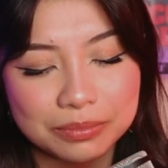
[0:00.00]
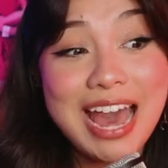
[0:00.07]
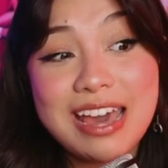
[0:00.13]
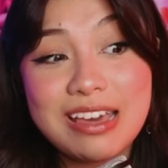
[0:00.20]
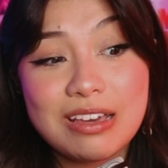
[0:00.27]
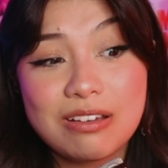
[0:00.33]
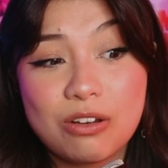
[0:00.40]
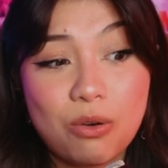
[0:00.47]

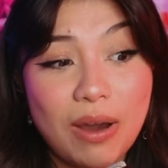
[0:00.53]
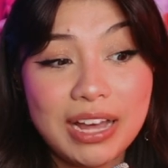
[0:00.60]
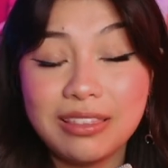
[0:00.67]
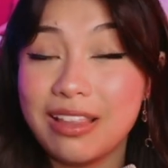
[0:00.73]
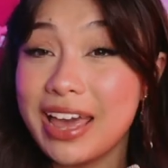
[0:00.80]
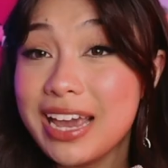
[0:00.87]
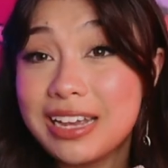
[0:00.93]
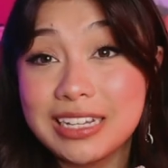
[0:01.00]
I
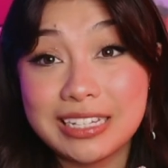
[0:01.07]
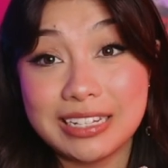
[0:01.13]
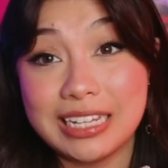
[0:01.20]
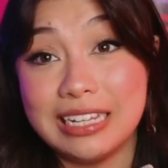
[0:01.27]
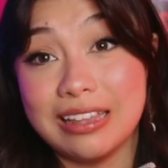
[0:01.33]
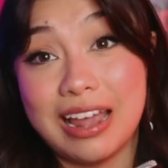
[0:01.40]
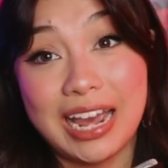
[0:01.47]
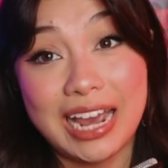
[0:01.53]
quite liked
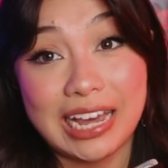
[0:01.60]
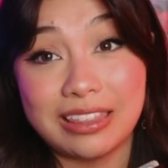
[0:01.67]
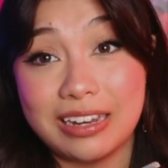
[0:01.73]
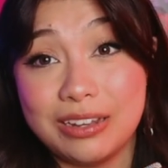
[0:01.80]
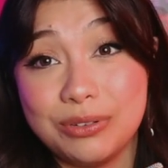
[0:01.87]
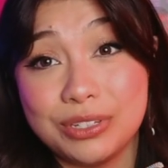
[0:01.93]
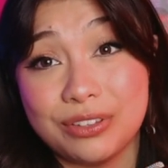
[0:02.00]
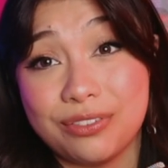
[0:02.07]
Eli. I
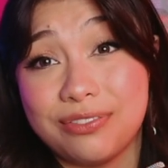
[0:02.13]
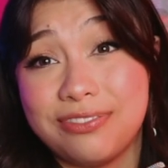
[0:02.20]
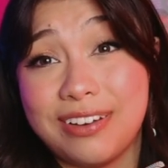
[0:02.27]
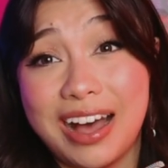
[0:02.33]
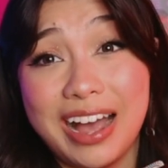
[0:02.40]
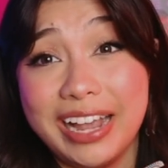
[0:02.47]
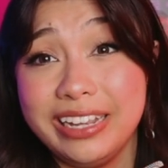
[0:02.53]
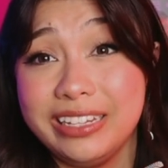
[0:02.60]
thought he was a
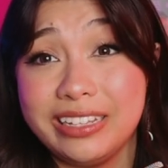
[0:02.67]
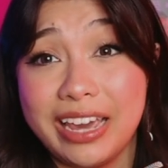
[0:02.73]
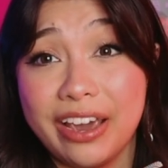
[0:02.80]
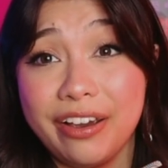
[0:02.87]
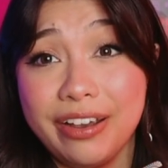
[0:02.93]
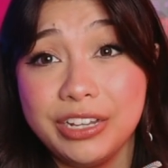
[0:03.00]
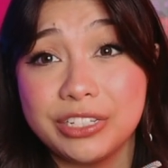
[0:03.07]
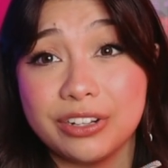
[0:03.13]
fine
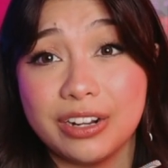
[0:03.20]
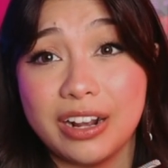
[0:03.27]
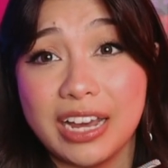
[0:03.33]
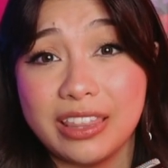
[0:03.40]
character.